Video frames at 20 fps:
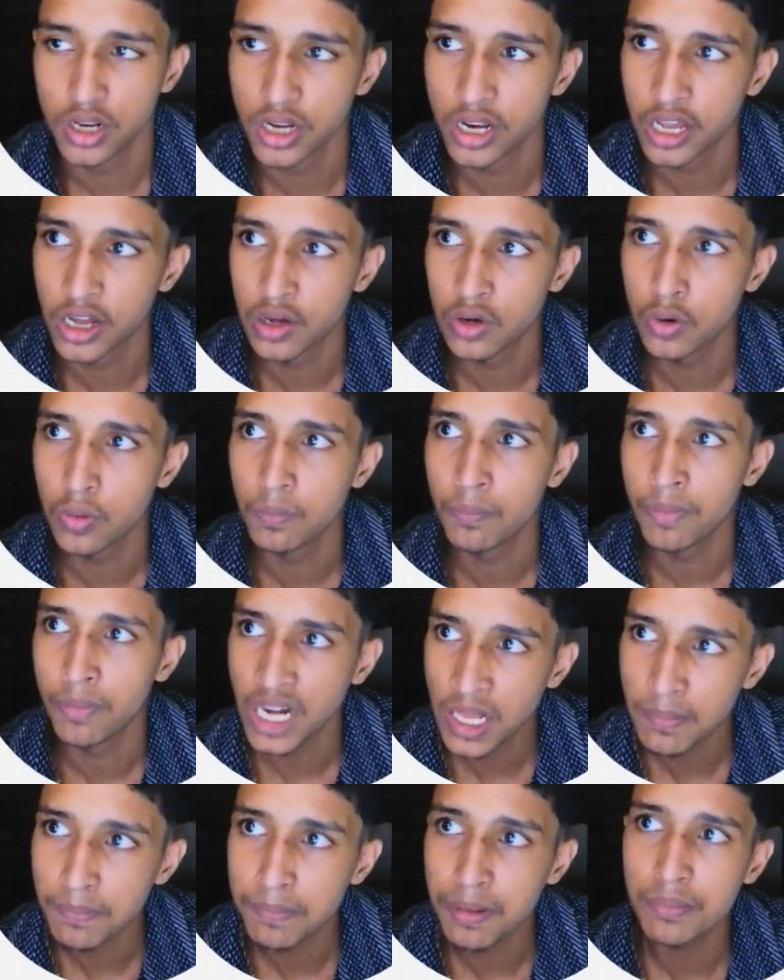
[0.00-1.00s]
Now
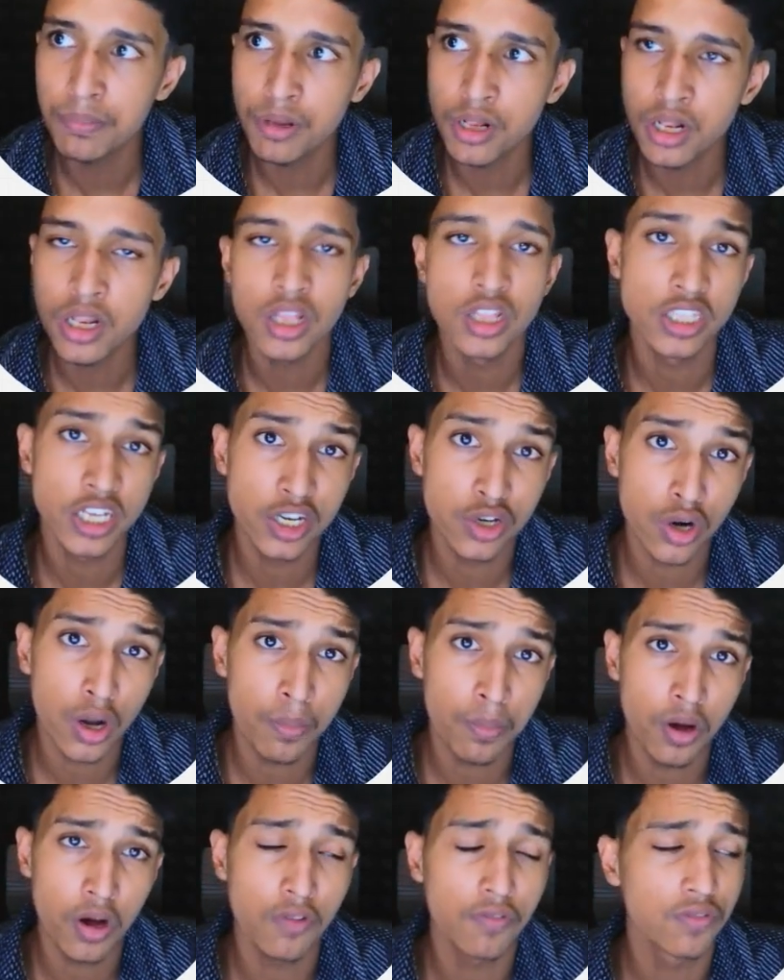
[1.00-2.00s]
many people, they
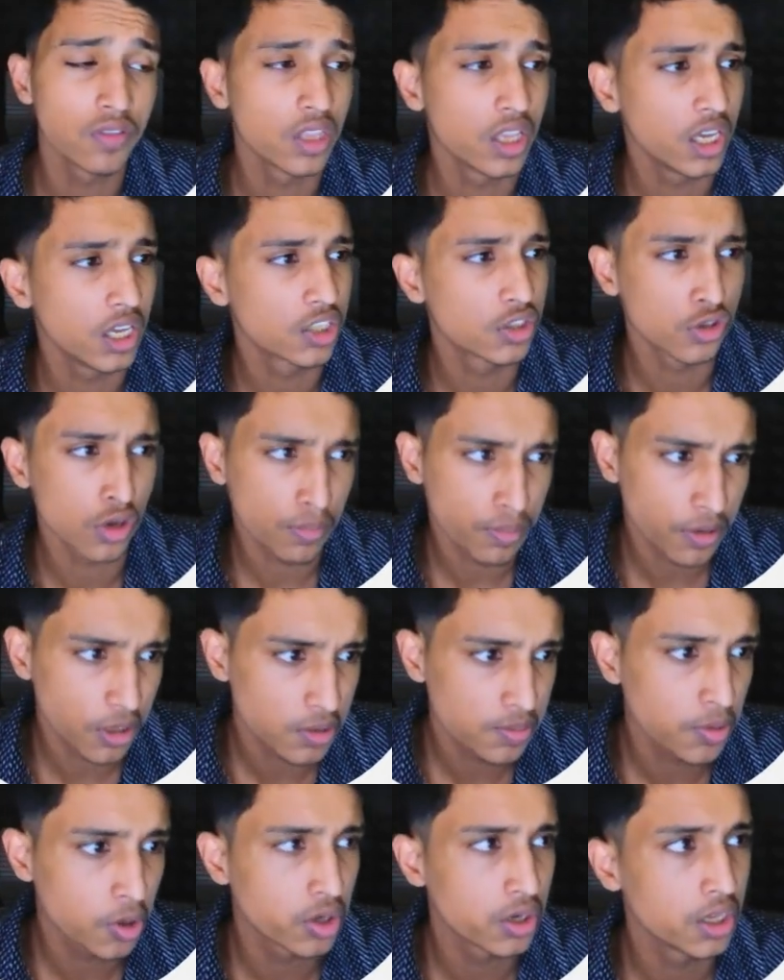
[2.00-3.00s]
drop off, they stop
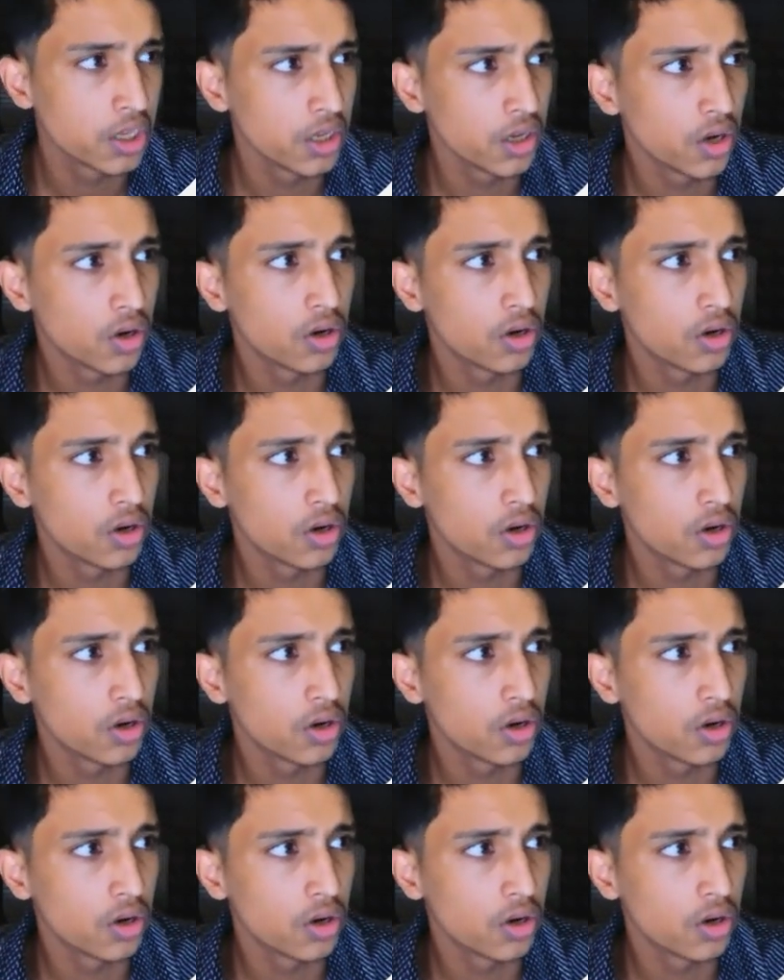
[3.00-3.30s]
responding,